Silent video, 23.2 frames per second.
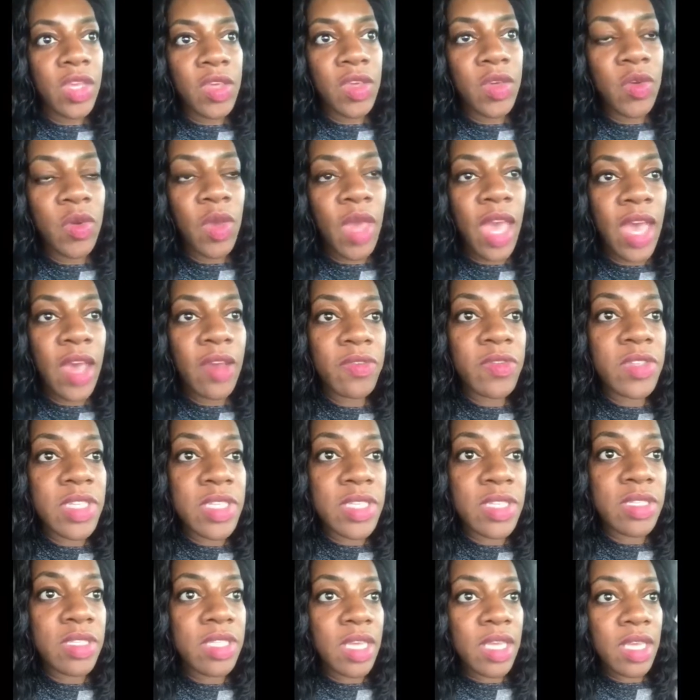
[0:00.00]
you have to
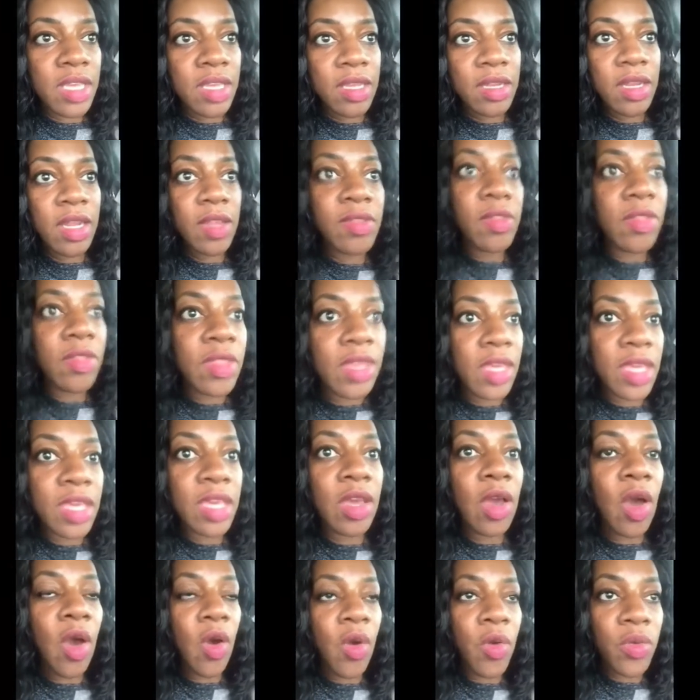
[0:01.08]
send the
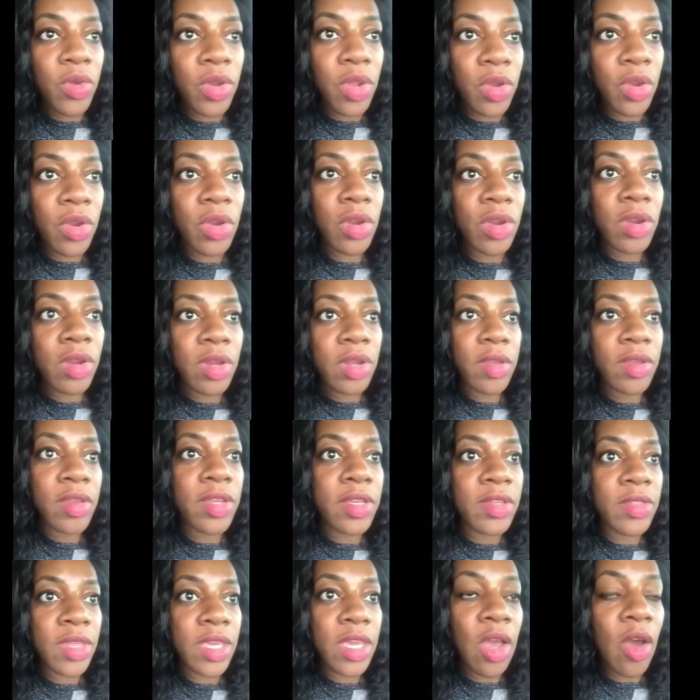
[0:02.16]
owner
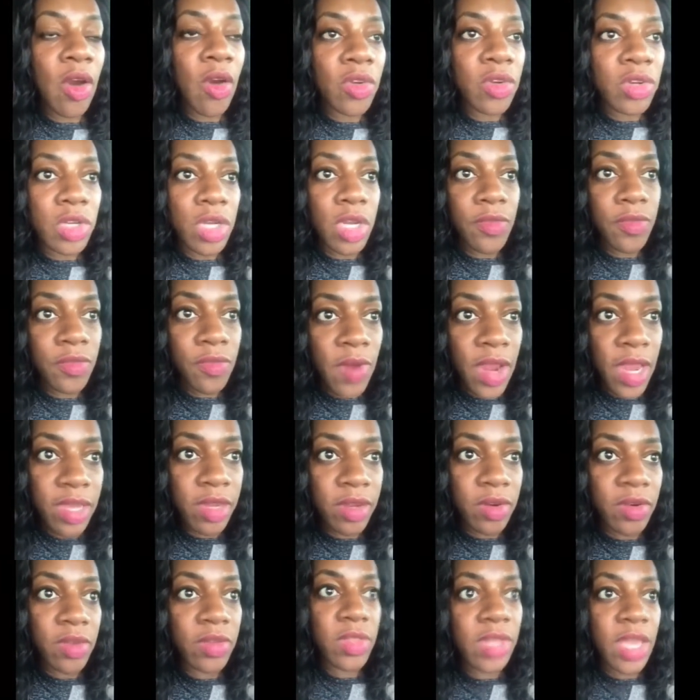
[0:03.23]
of
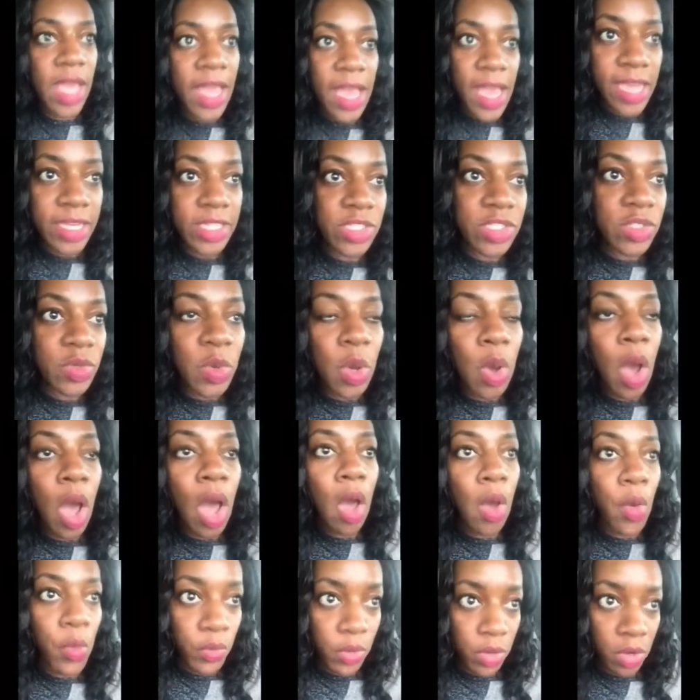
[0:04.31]
record, the actual
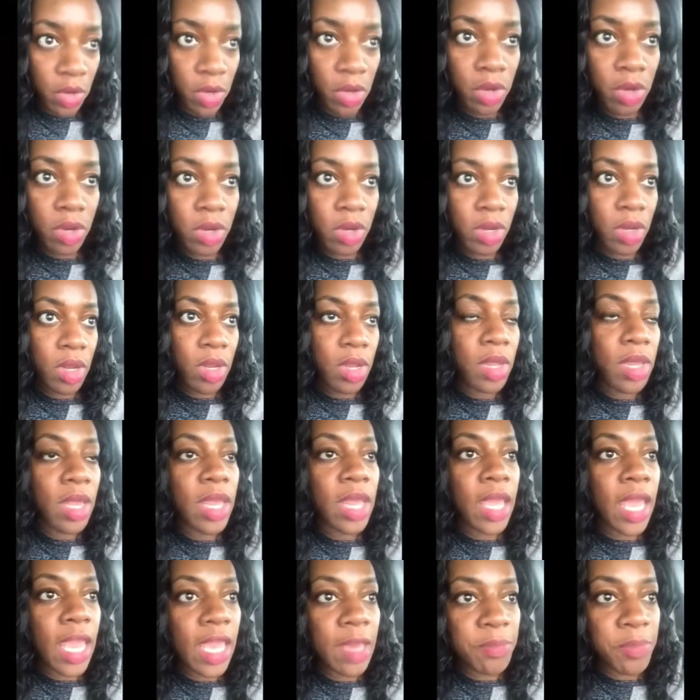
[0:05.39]
owner,
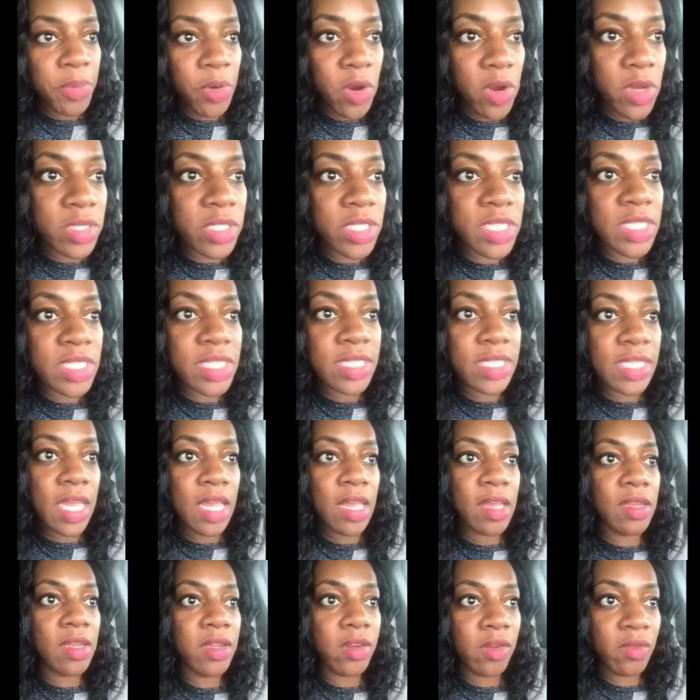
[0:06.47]
a
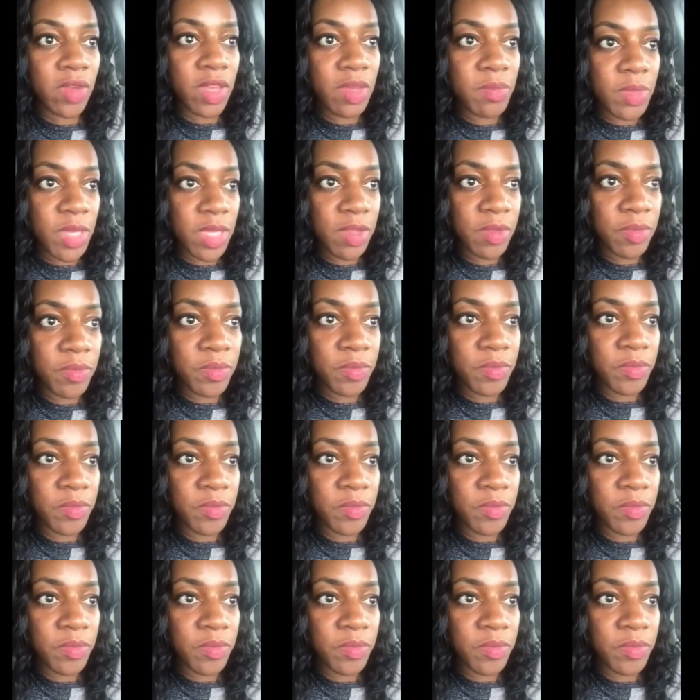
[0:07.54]
purchase-sale agreement.